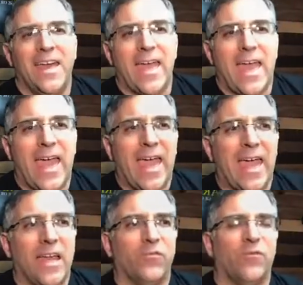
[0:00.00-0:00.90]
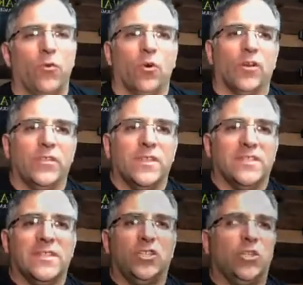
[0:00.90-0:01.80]
and for the
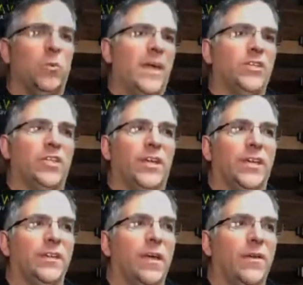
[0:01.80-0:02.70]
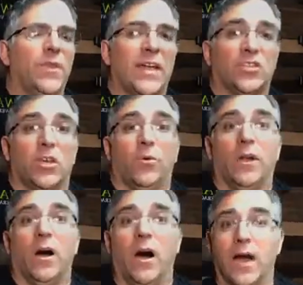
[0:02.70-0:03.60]
situation that's going
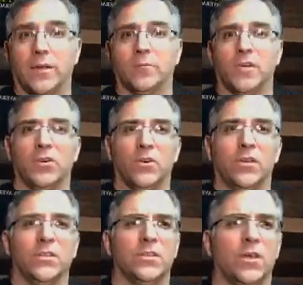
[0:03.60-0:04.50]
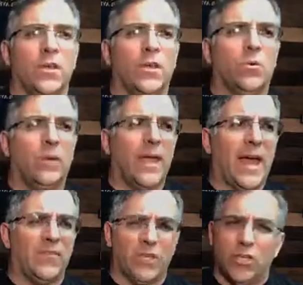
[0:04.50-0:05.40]
on, because we have
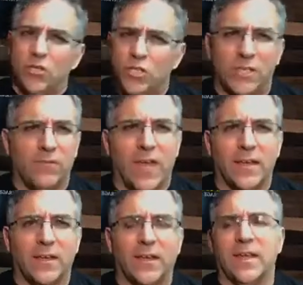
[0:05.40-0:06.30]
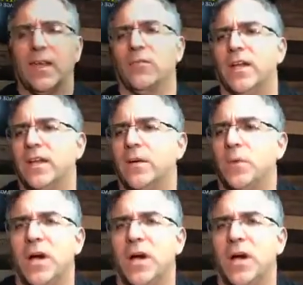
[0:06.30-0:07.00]
a huge event, get ready to come on.